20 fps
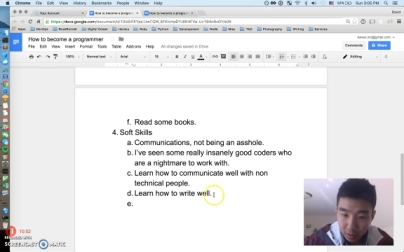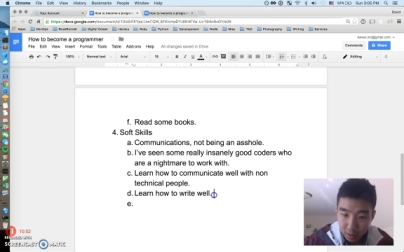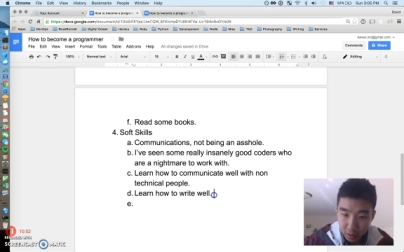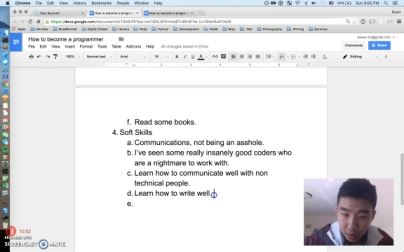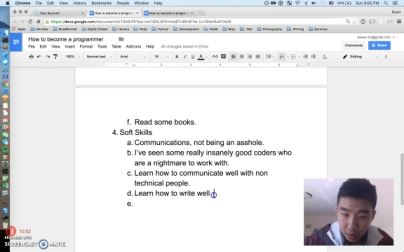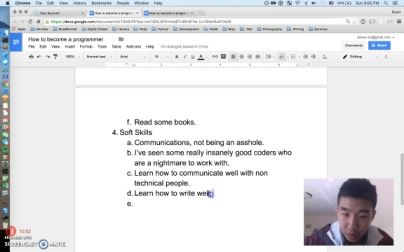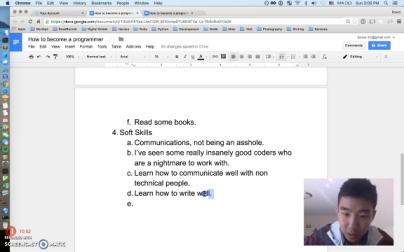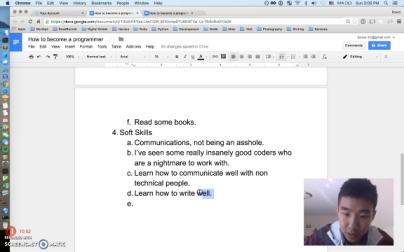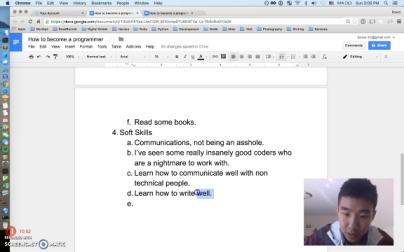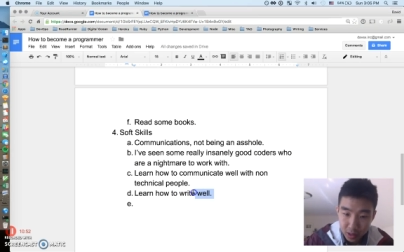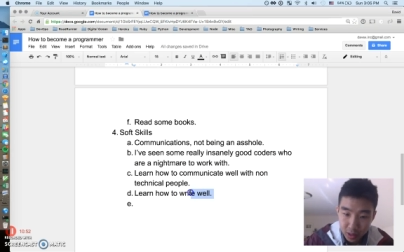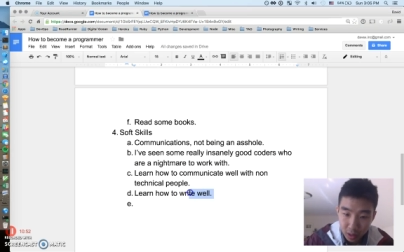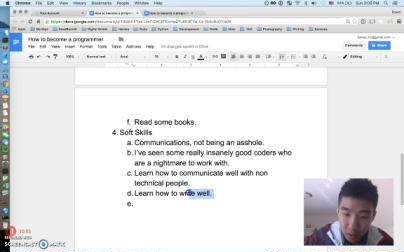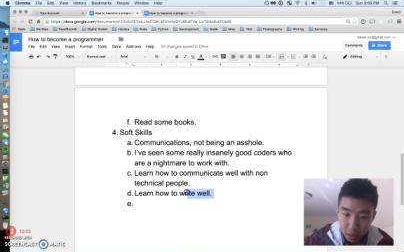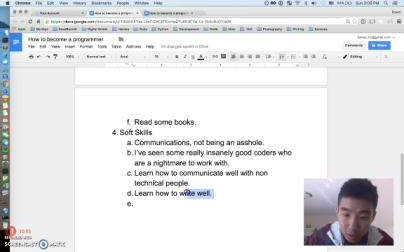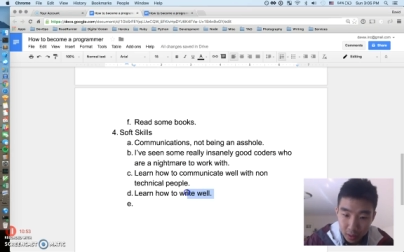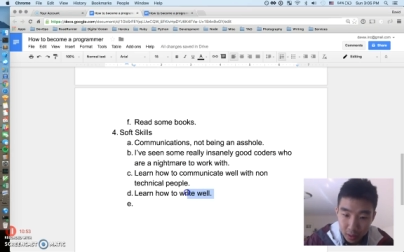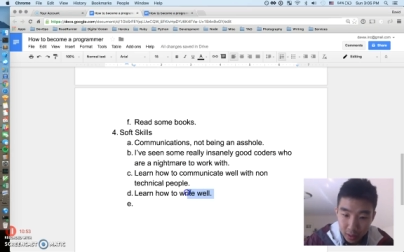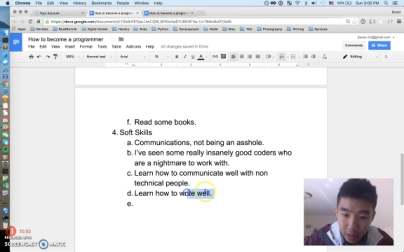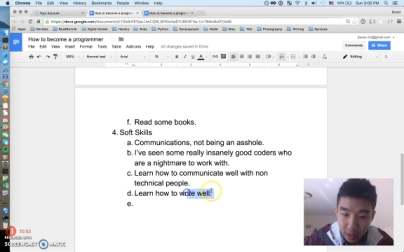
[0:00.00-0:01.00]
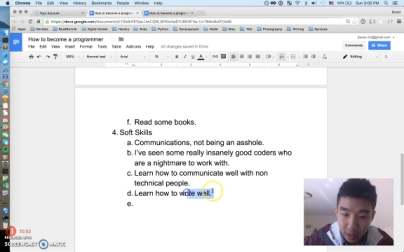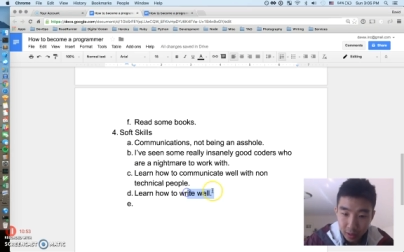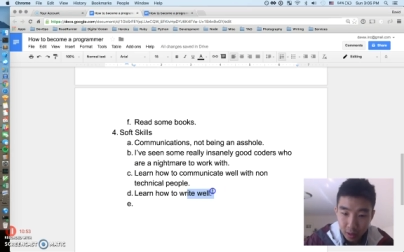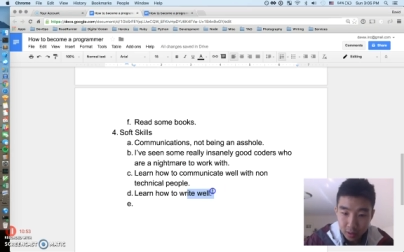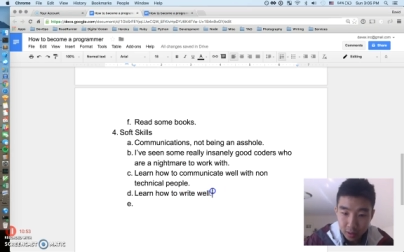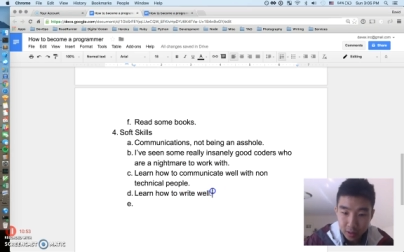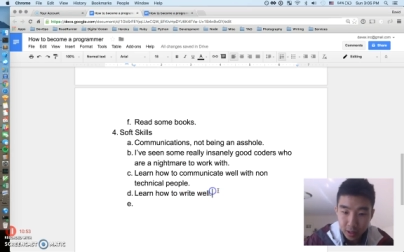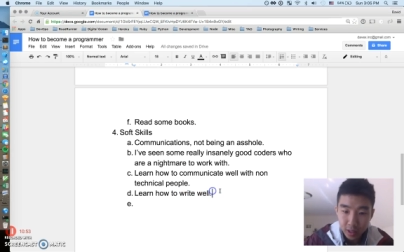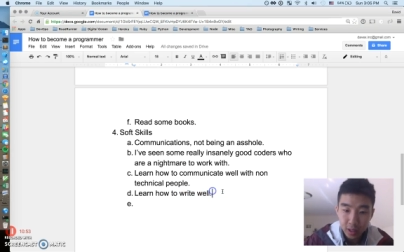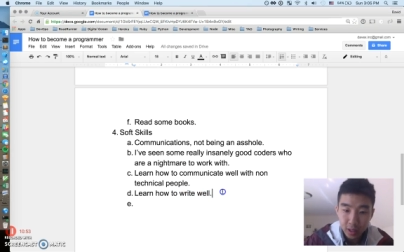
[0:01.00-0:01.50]
you know, consolidate,
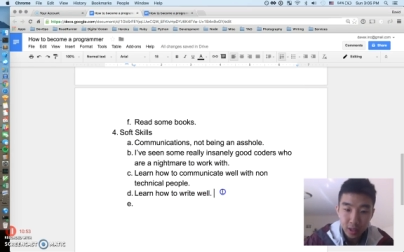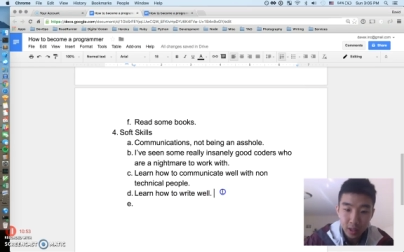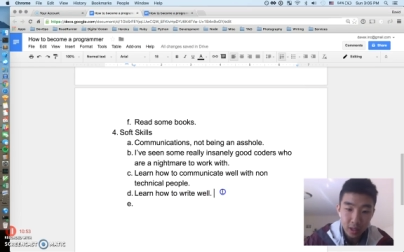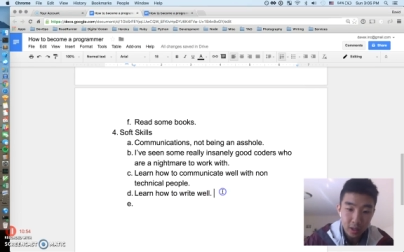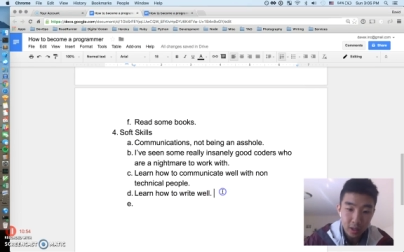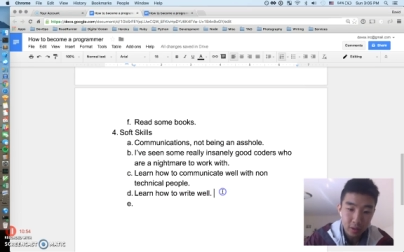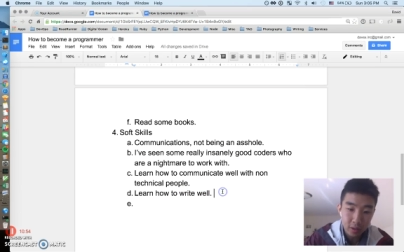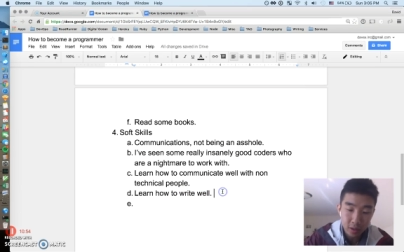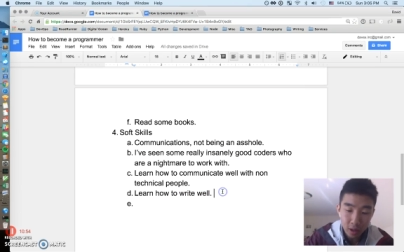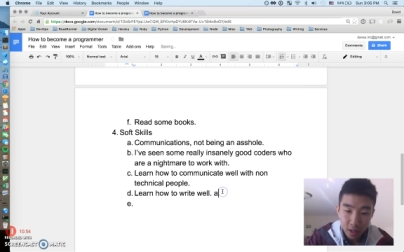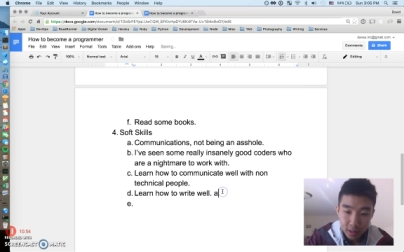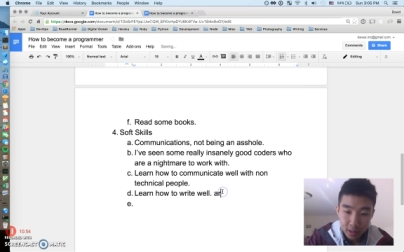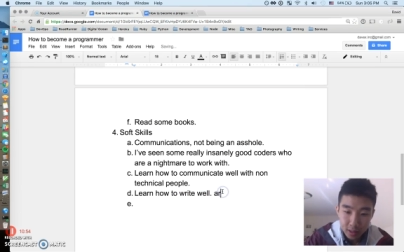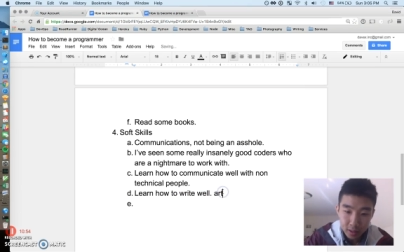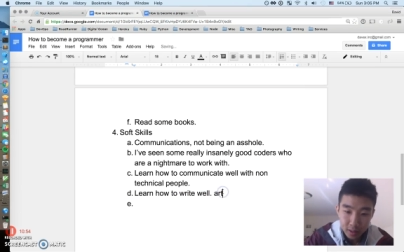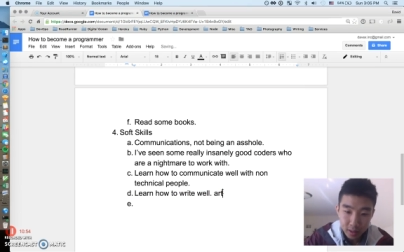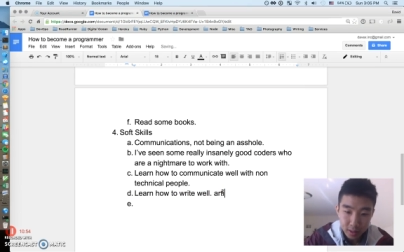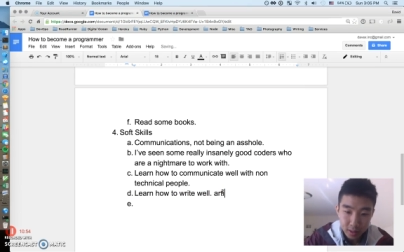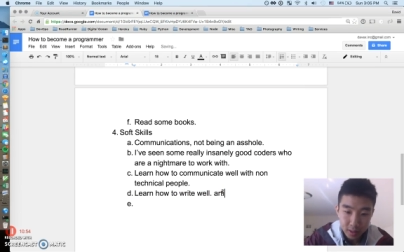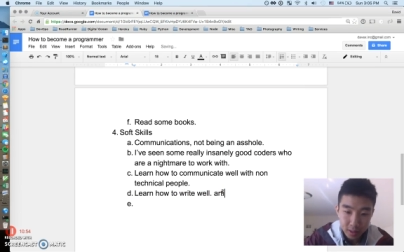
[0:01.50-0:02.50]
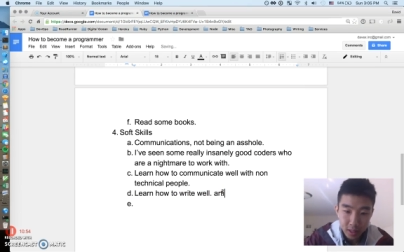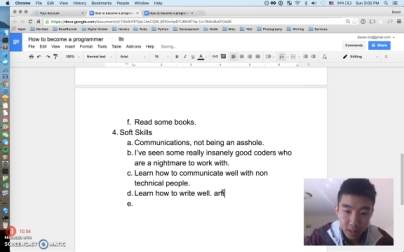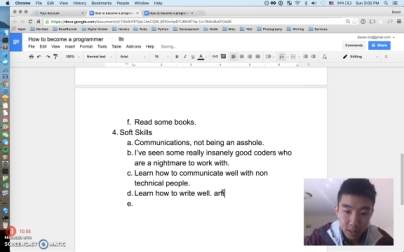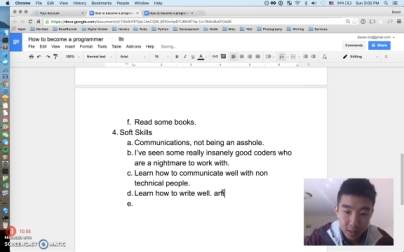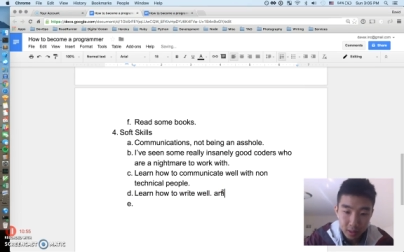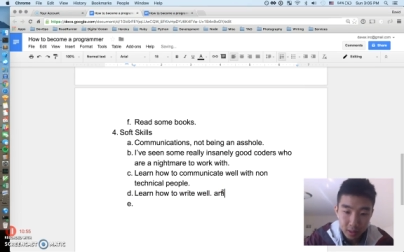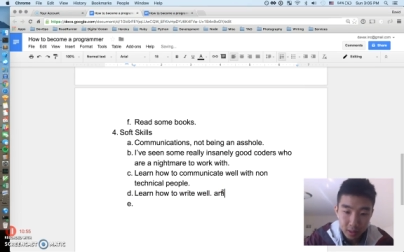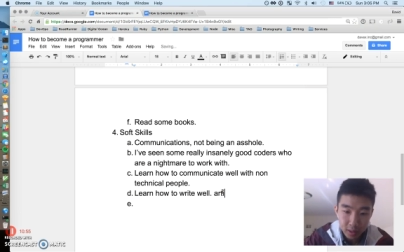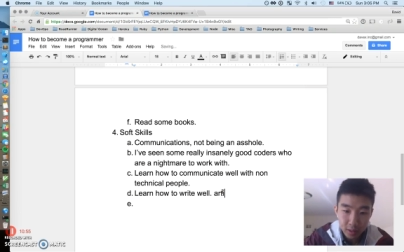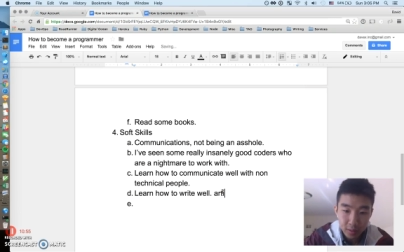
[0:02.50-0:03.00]
articulate your thoughts
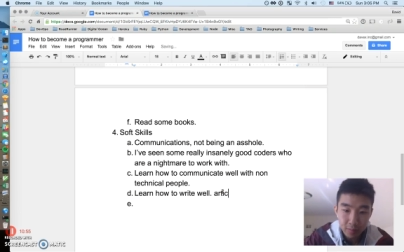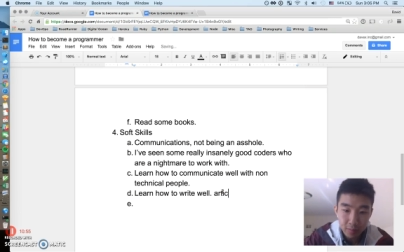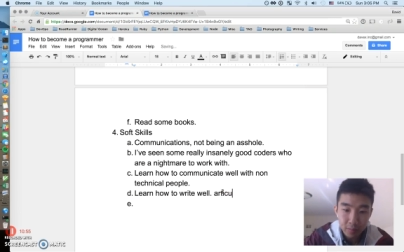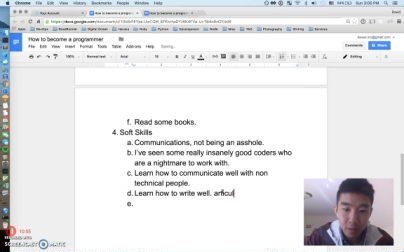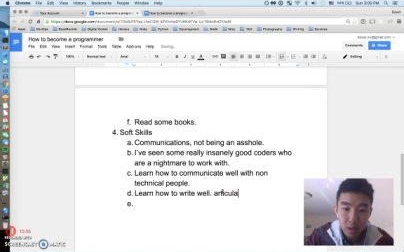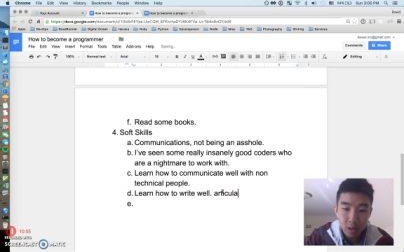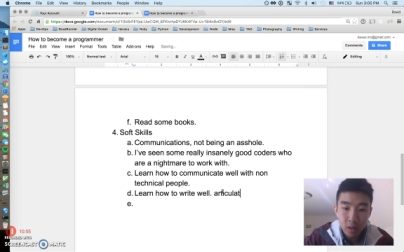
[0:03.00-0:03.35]
concisely.